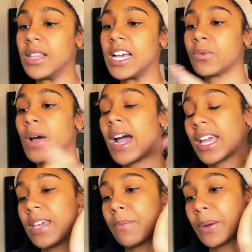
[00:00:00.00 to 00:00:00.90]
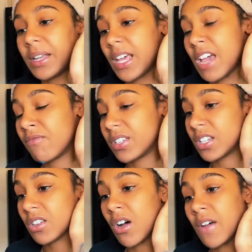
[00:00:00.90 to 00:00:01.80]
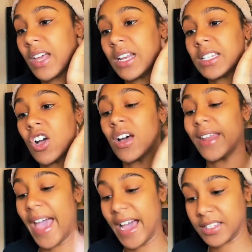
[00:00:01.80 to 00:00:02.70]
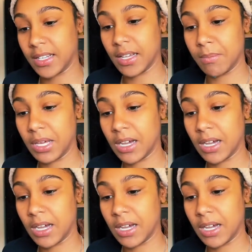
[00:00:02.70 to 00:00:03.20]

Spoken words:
and that's why I keep putting the emphasis on that it's on accident,